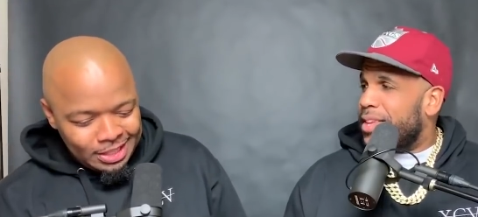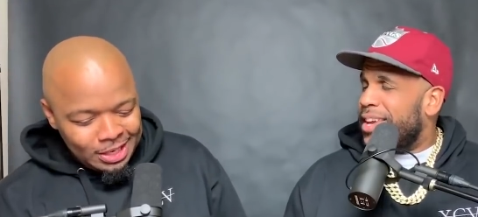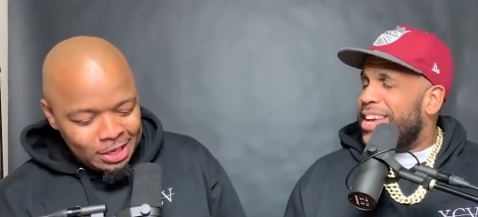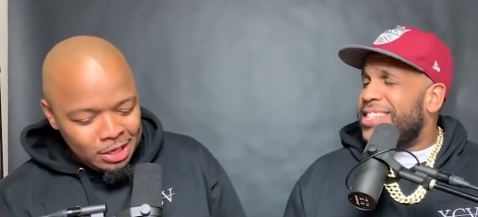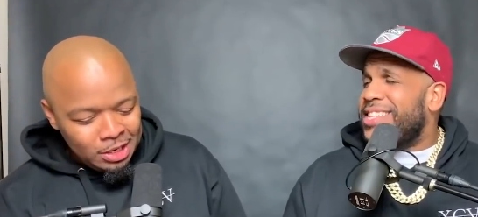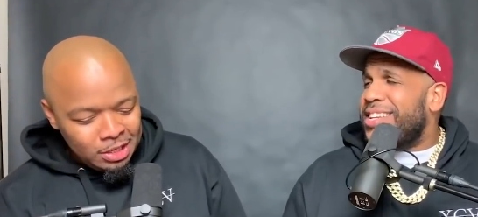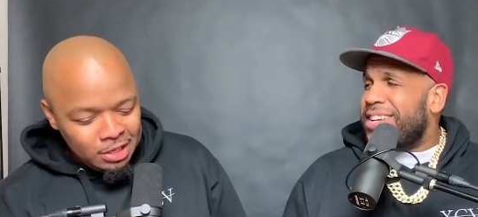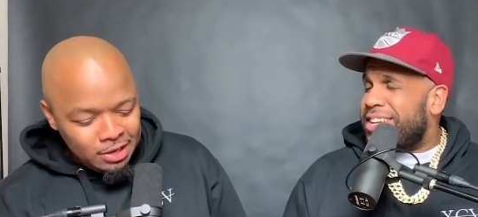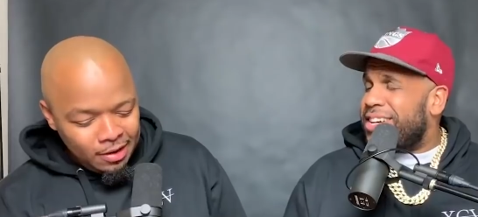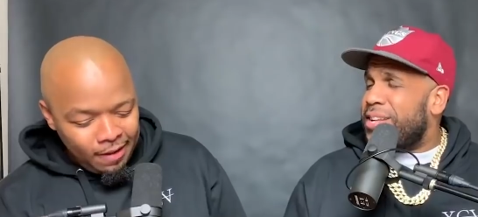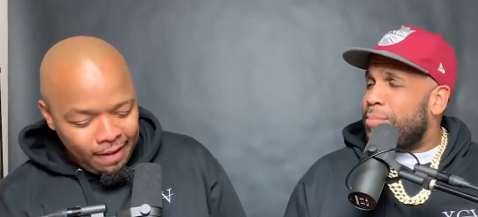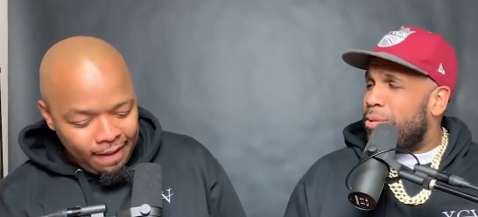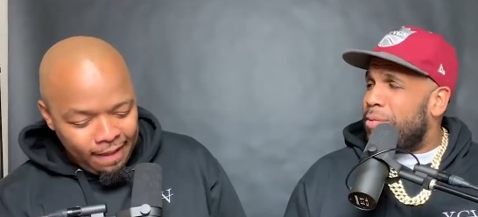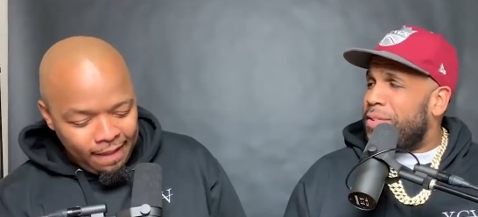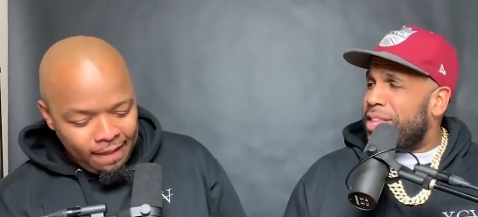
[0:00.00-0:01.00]
Speaker 1: Is it a
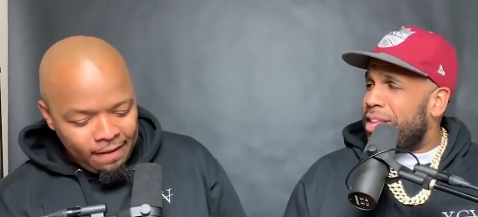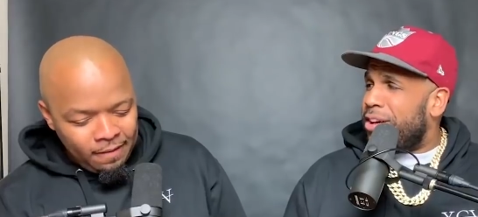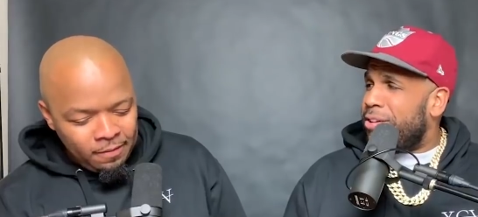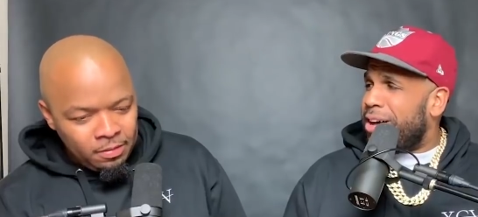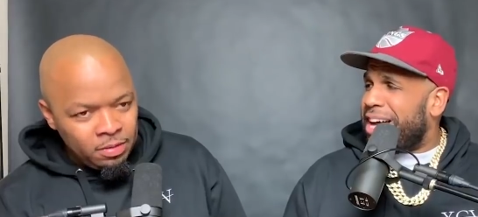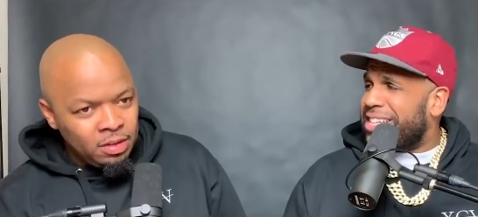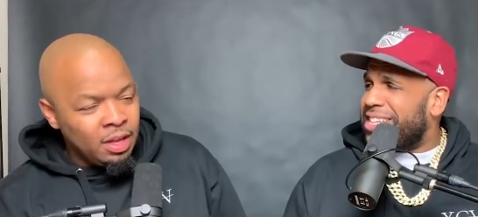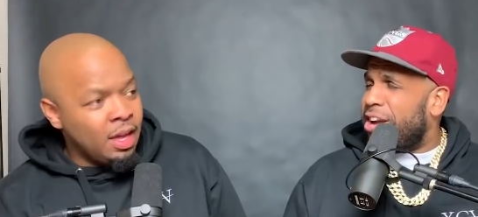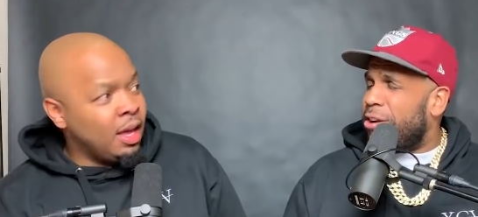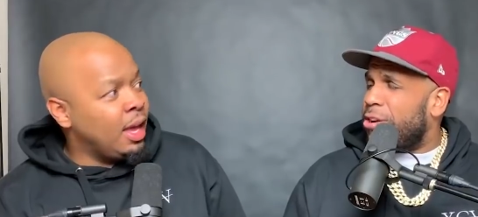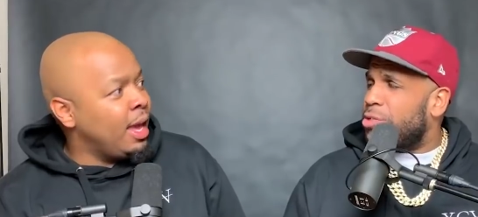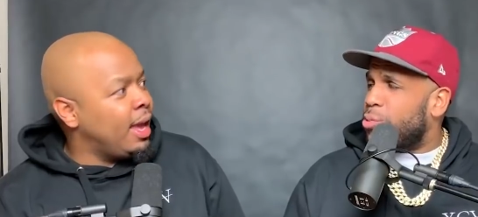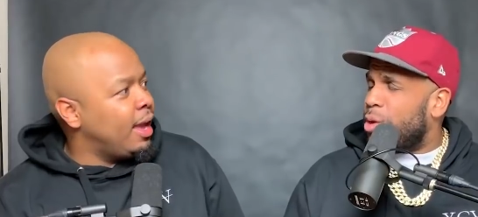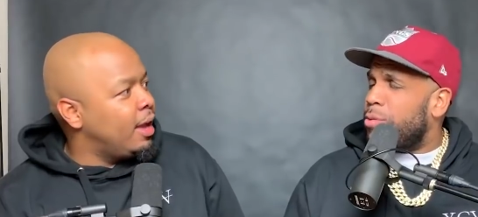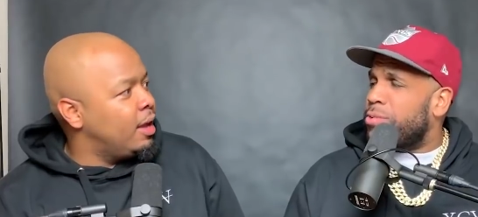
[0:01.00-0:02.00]
good movie though? Because I
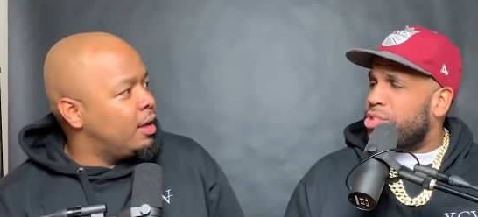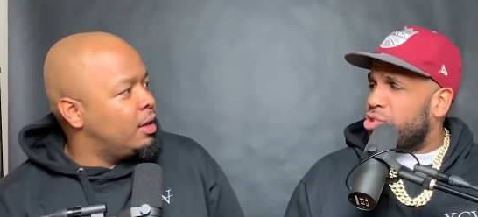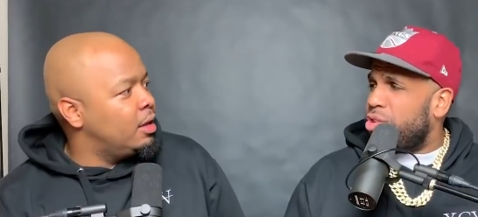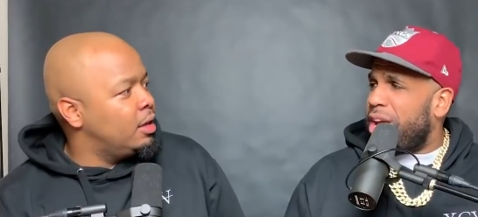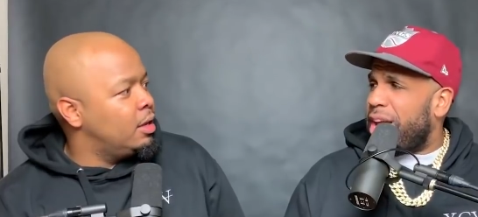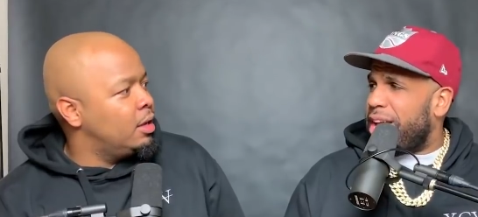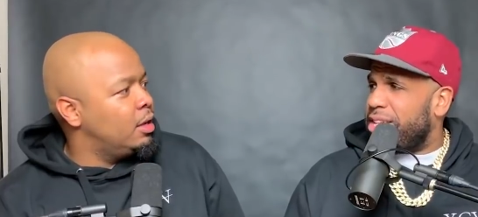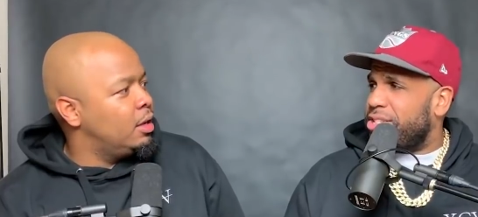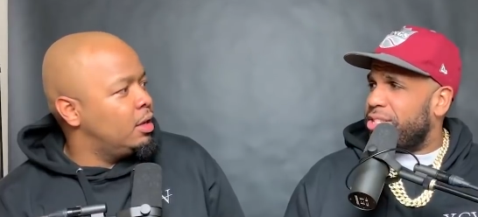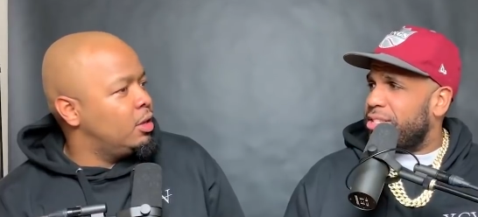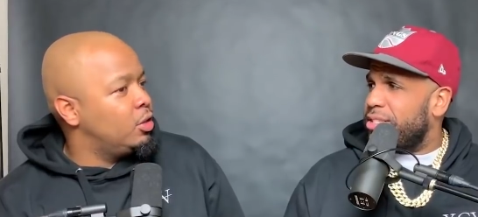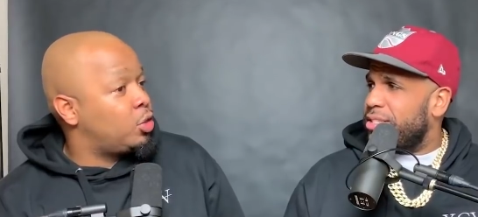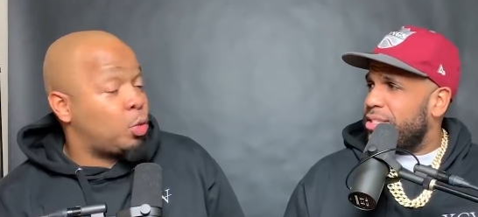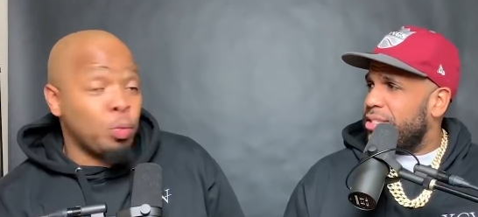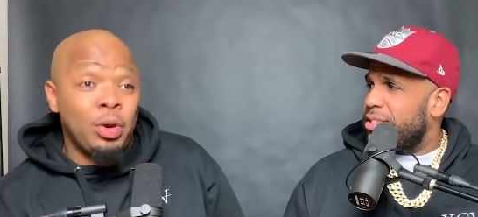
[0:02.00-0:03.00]
heard three was trash.
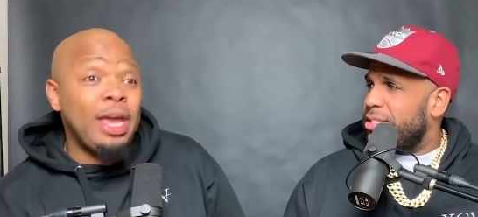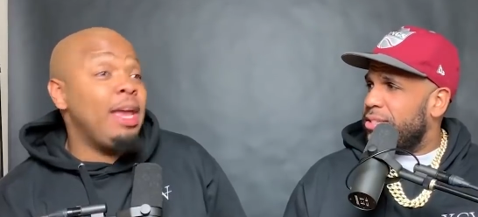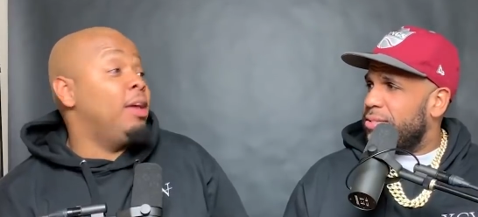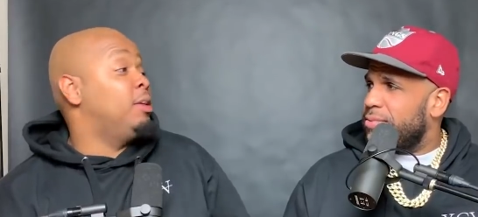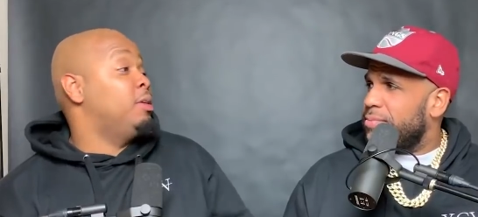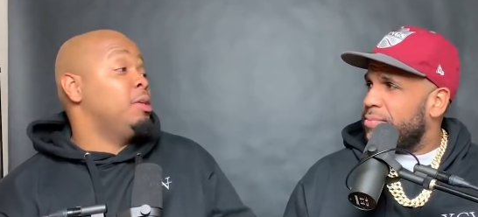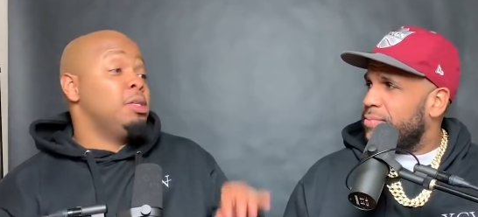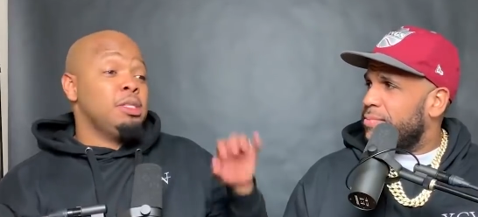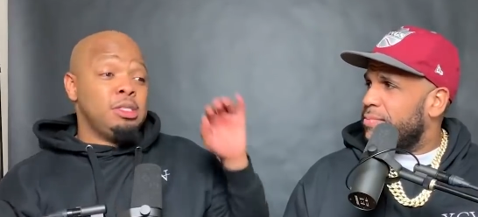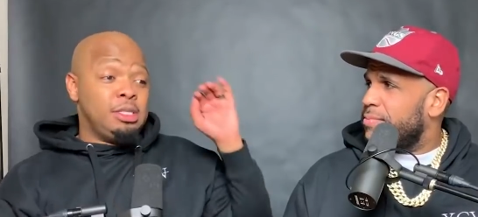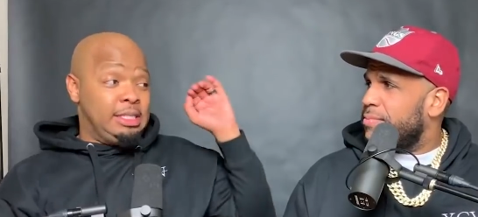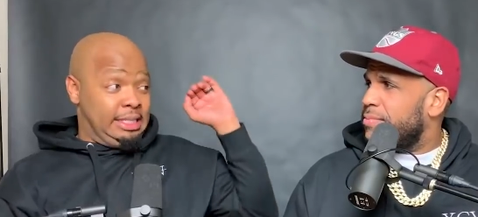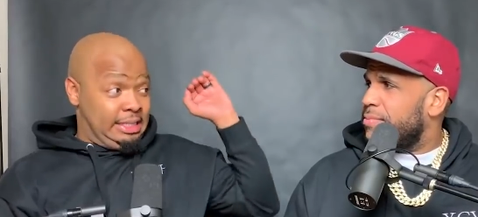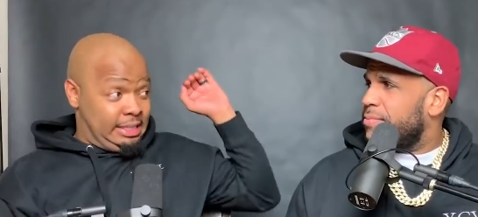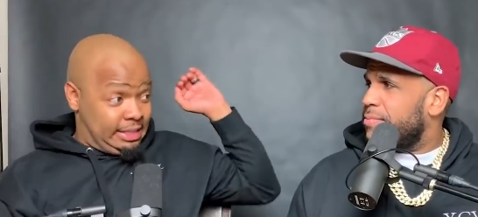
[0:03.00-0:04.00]
Three
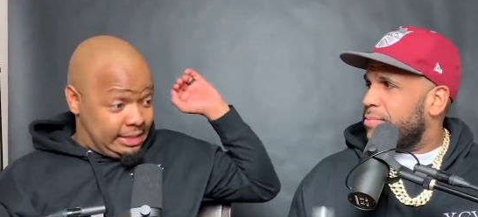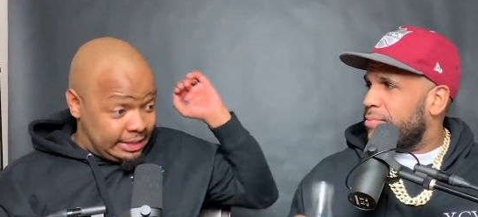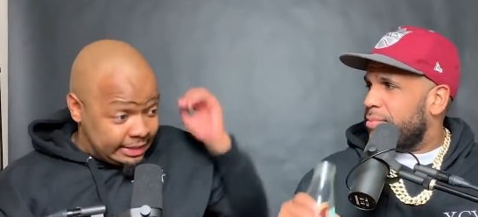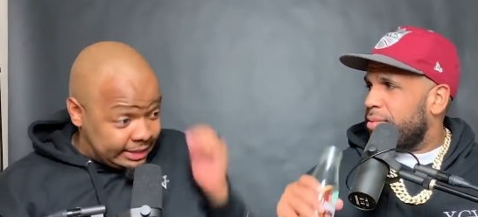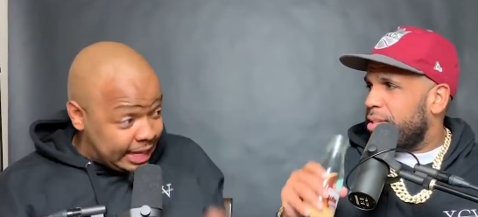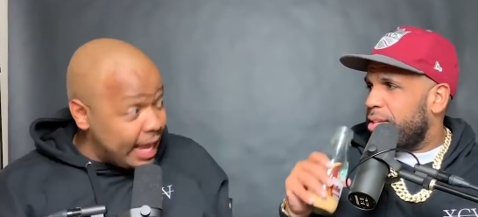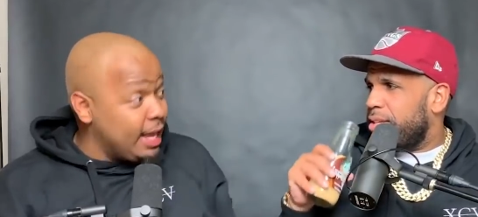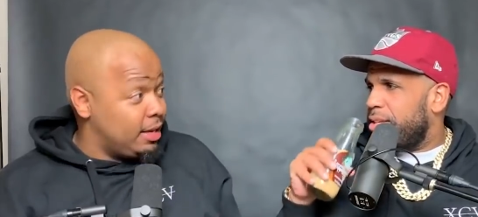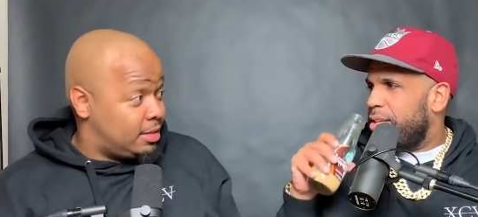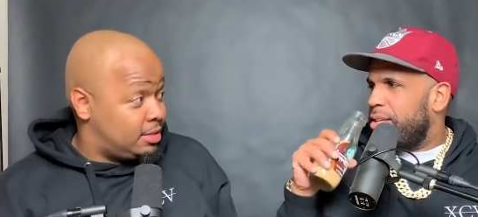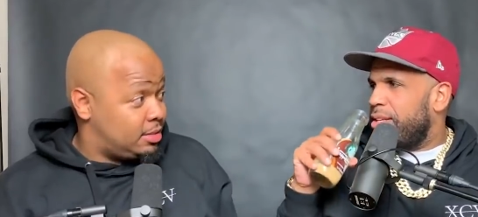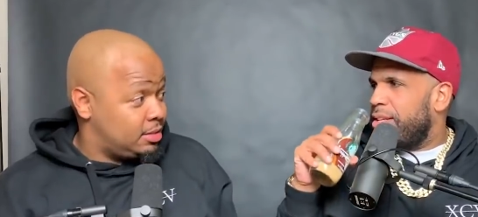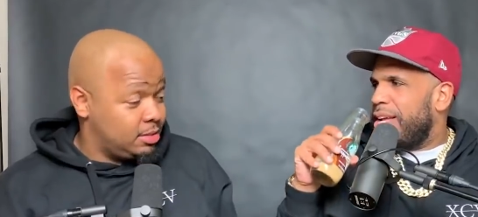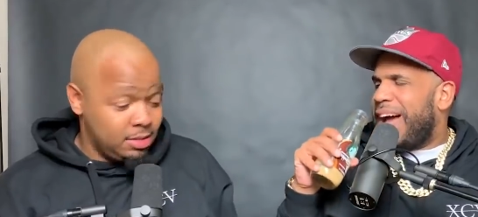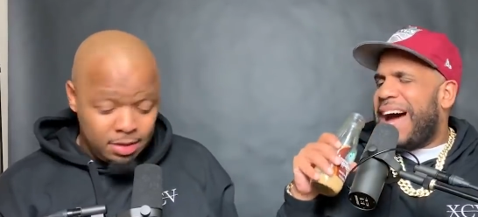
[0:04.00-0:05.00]

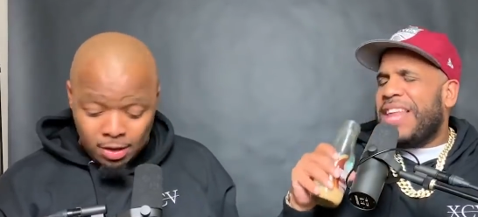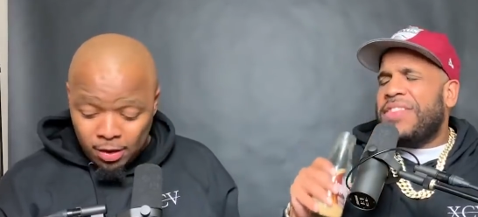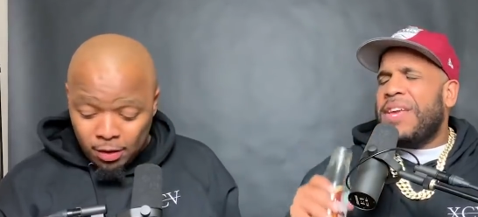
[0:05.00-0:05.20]
stinks. I